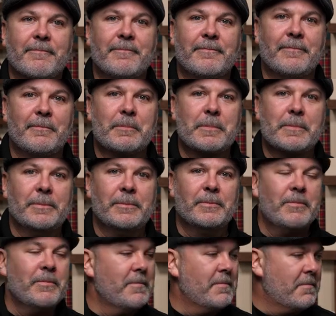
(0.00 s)

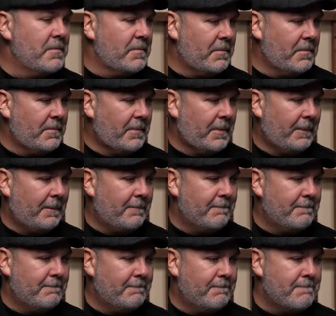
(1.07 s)

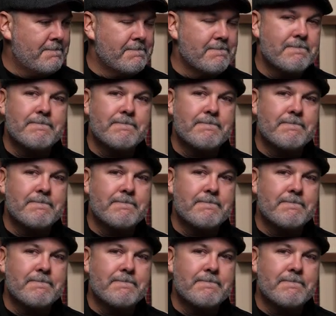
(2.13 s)
[no speech]